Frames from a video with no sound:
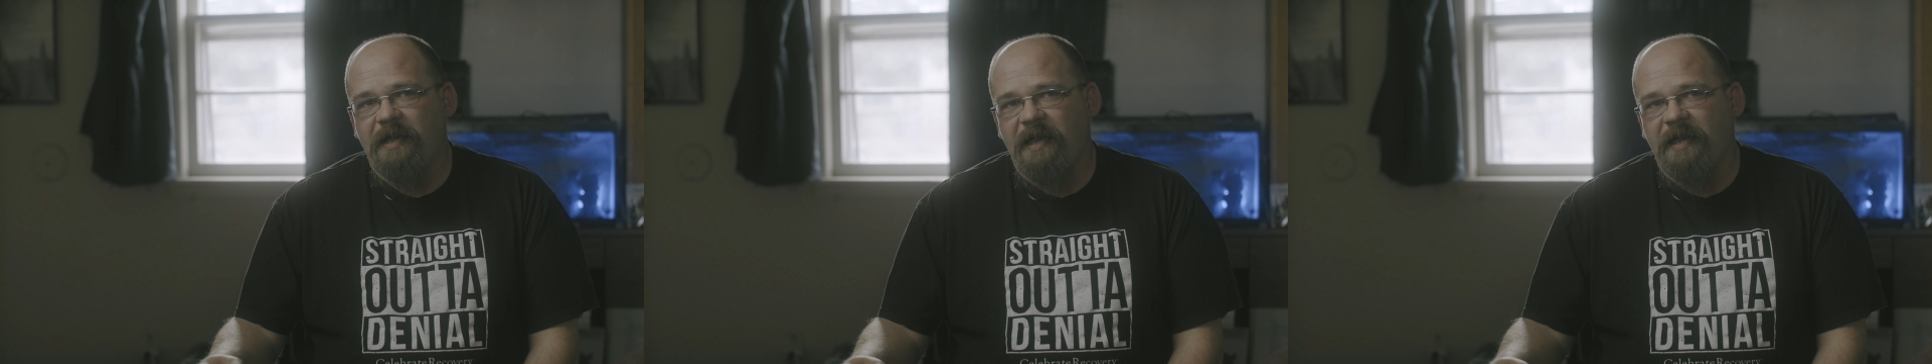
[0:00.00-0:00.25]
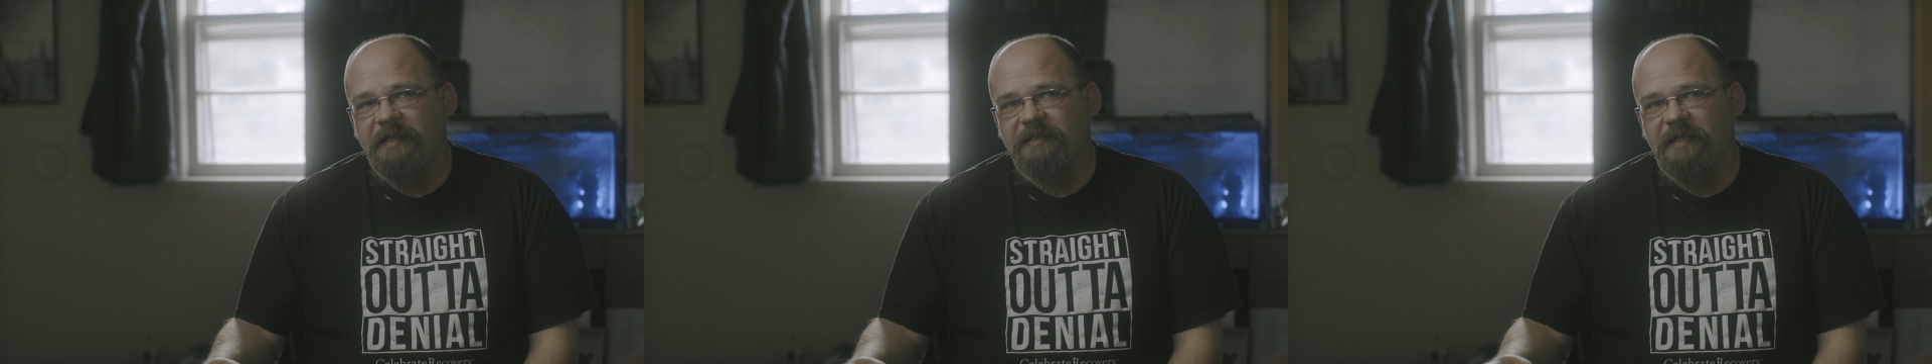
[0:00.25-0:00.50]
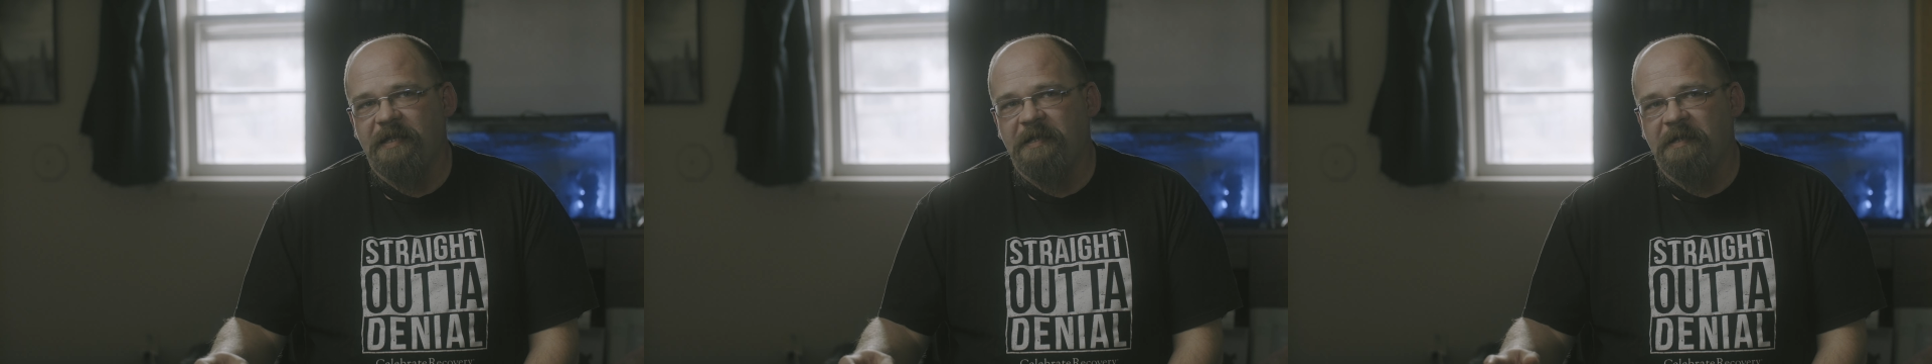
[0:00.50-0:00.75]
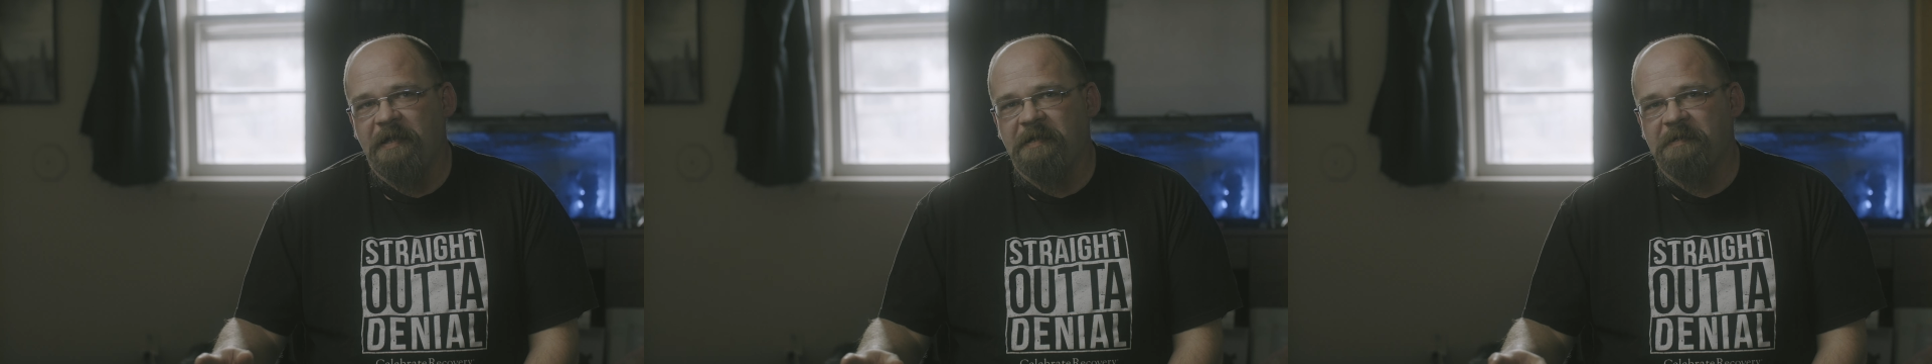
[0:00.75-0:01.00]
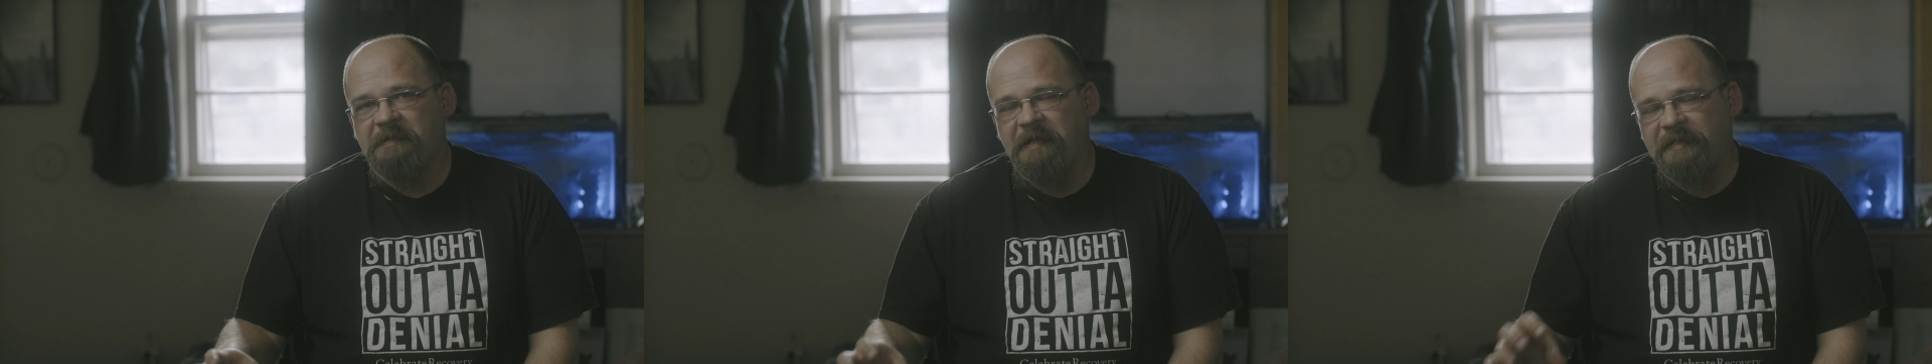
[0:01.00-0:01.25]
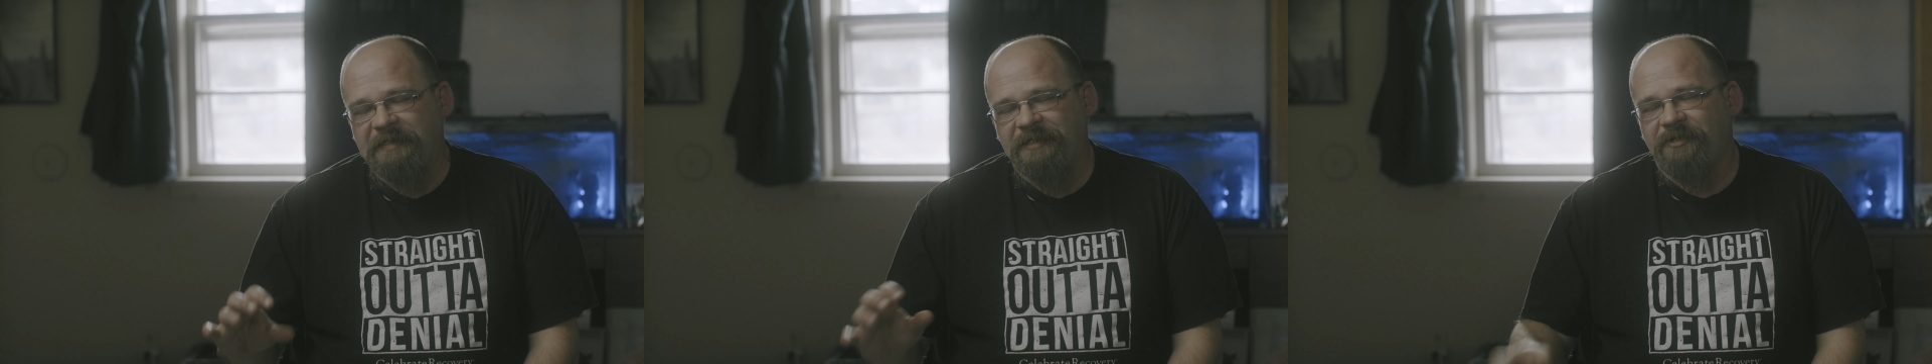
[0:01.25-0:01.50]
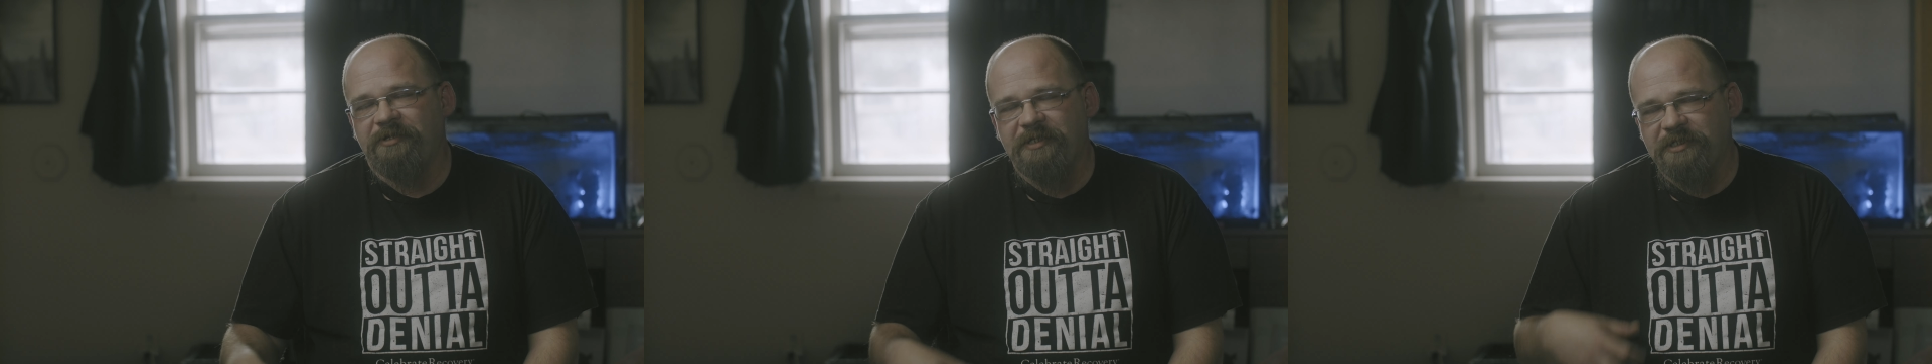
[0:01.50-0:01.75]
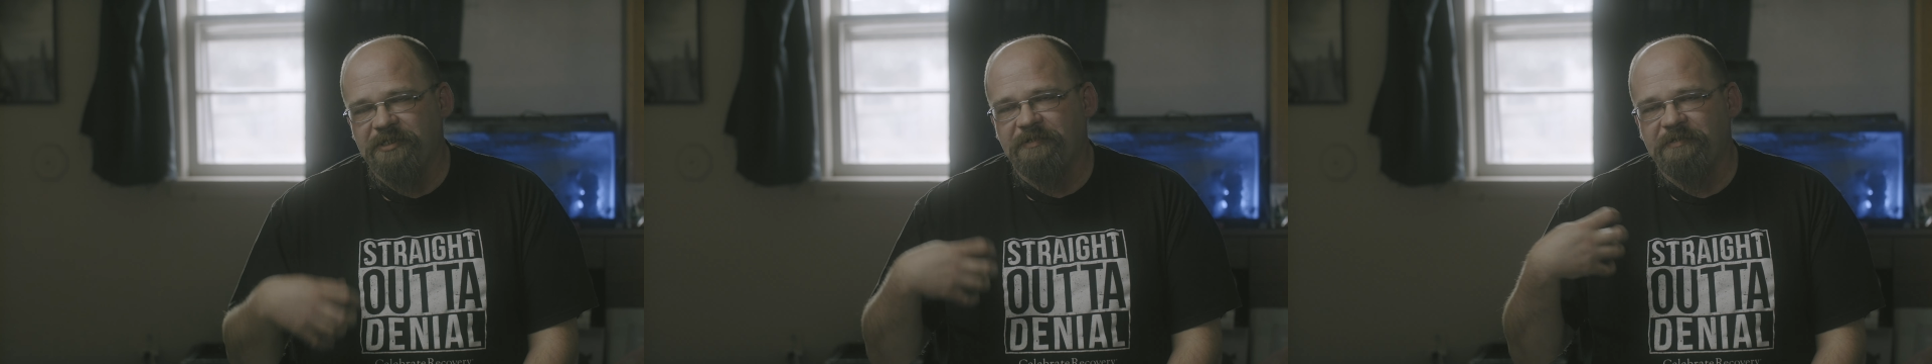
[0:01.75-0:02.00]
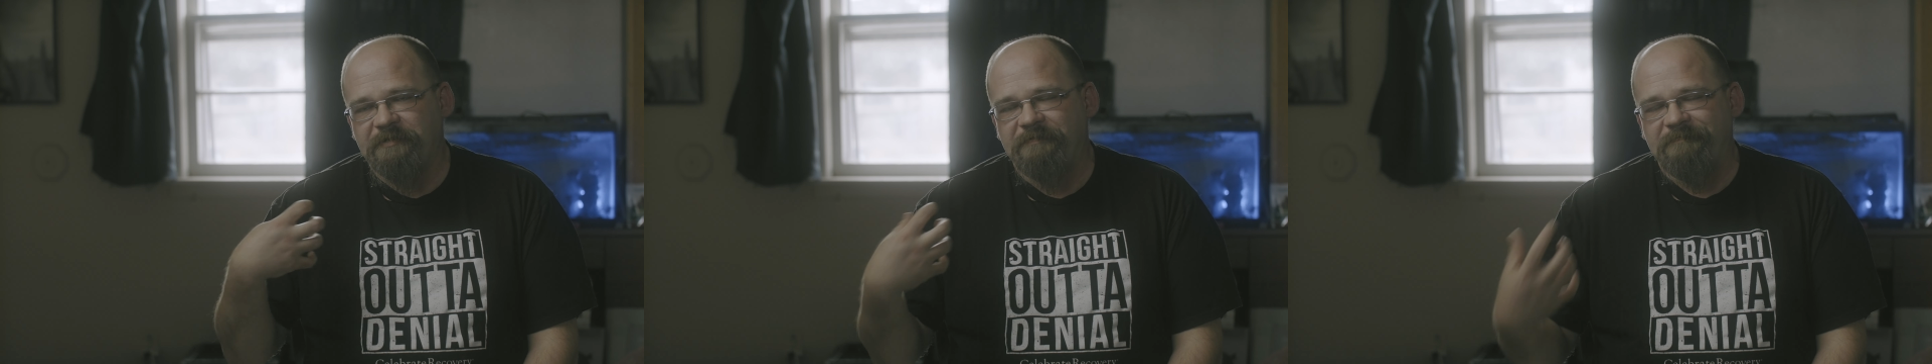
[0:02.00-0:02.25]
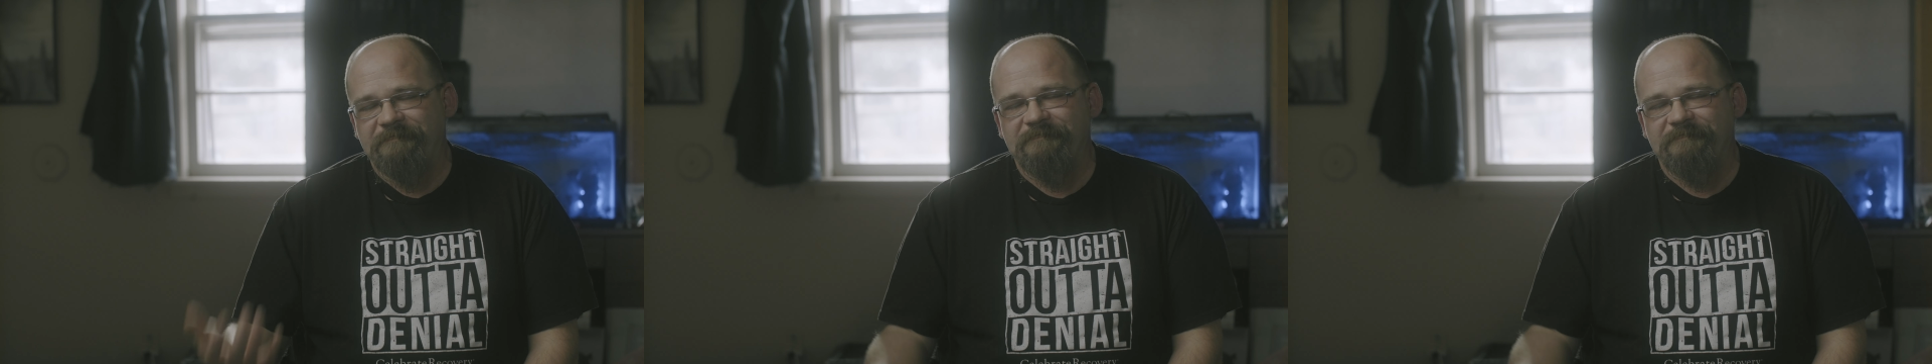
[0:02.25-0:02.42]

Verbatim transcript: I, I i started to